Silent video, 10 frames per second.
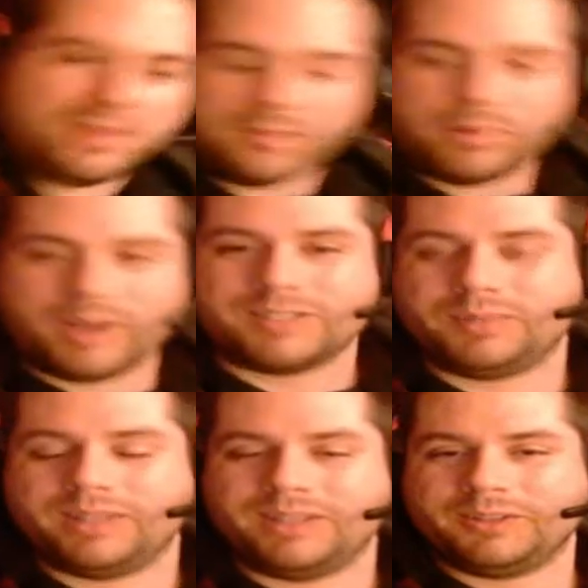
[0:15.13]

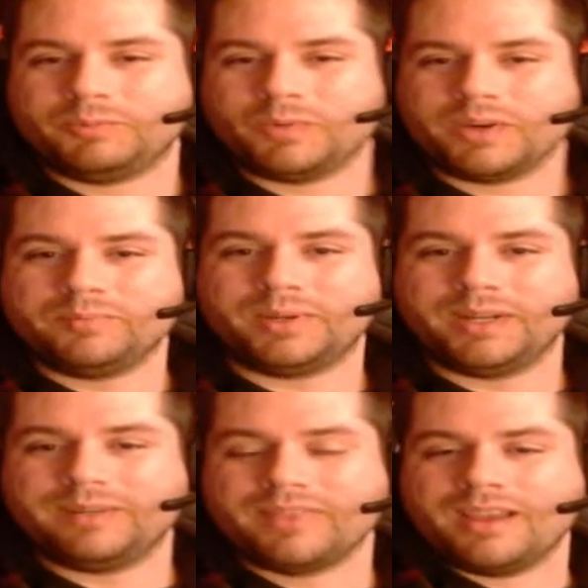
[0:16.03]
possibly a little more
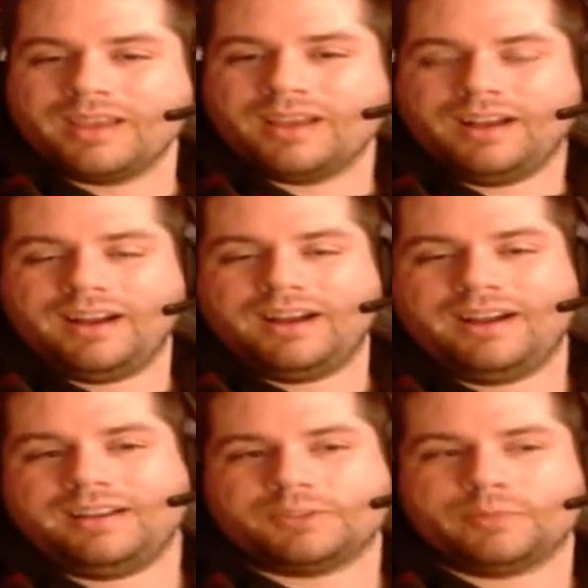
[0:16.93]
input.
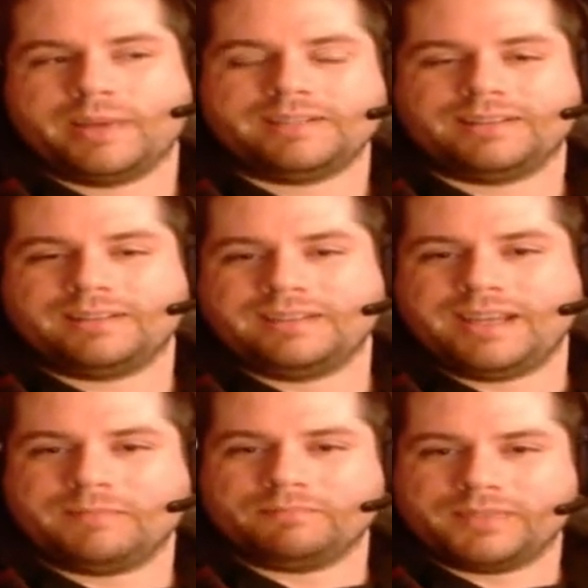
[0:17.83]
So
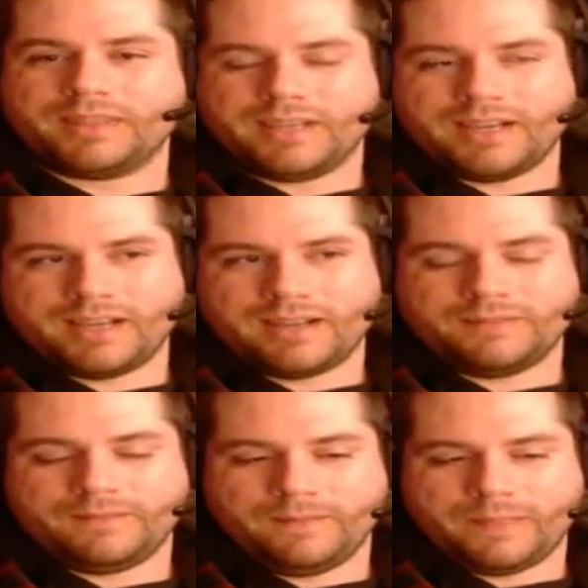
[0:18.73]
basically,
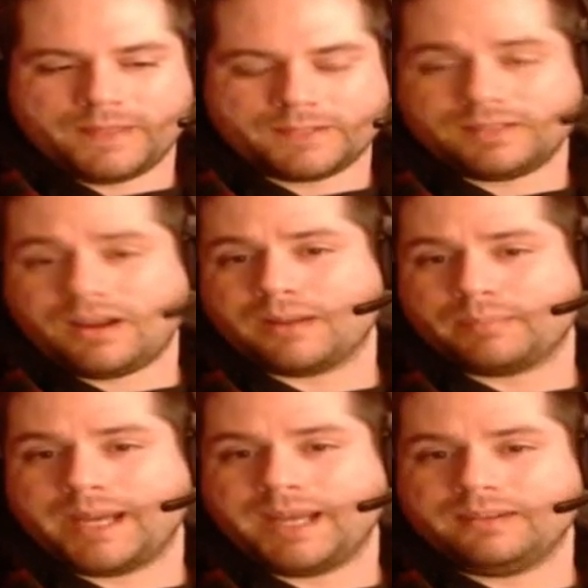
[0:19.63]
the
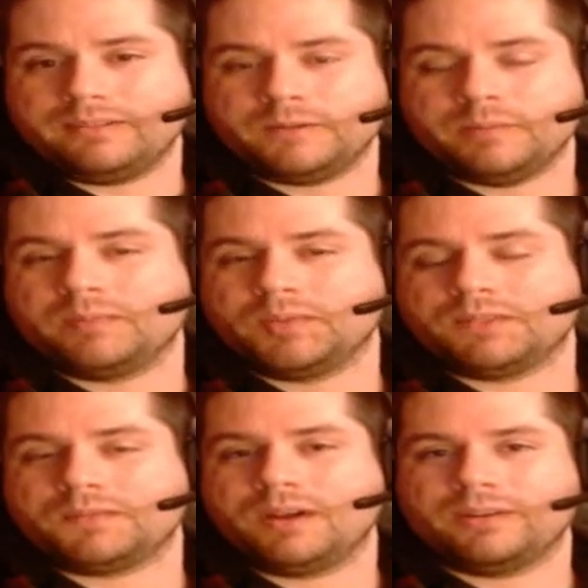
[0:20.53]
stock ban for
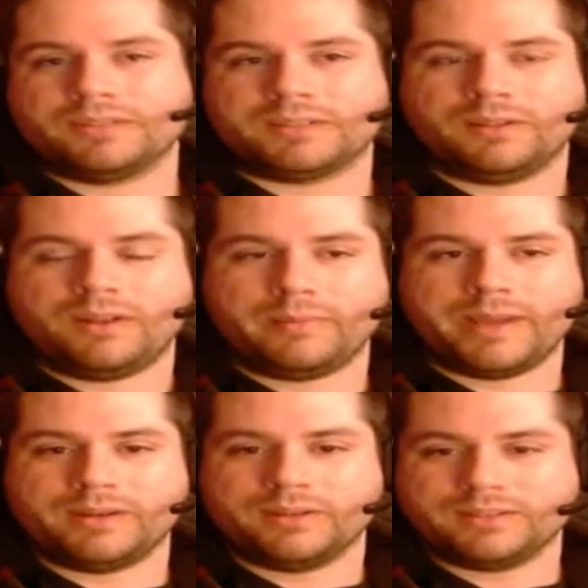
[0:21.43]
members of Congress and
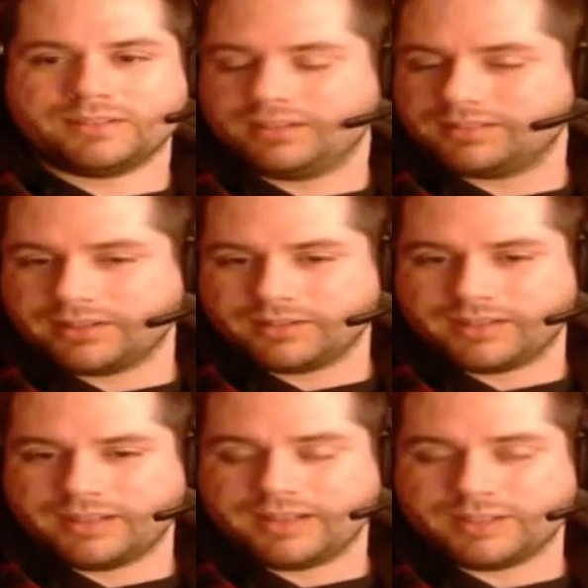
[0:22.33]
lawmakers,
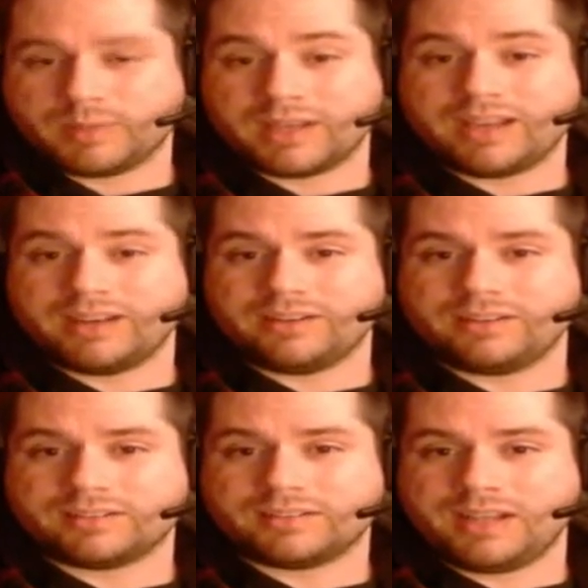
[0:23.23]
etc., has been
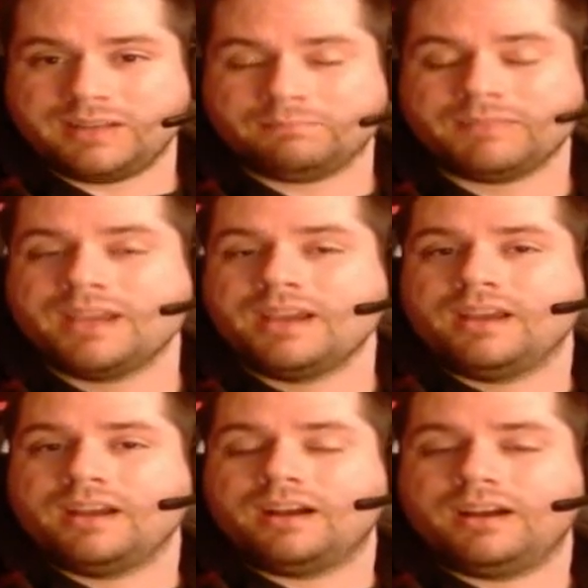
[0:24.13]
gaining steam
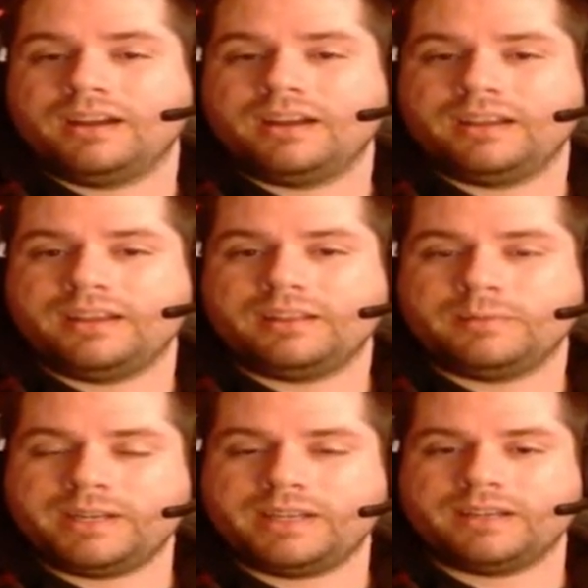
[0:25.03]
in
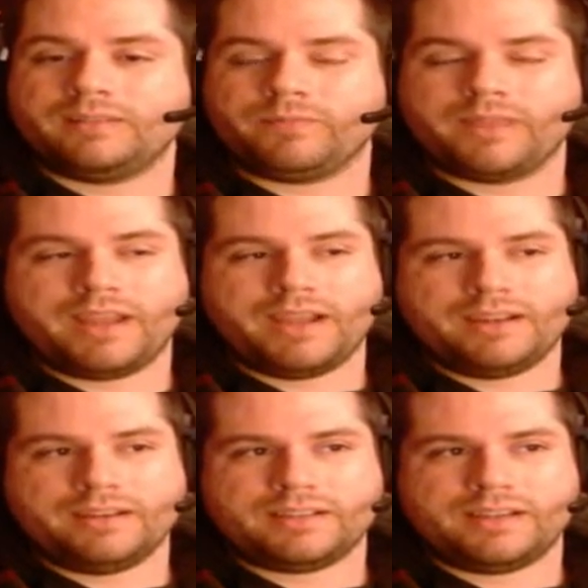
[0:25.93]
the media. And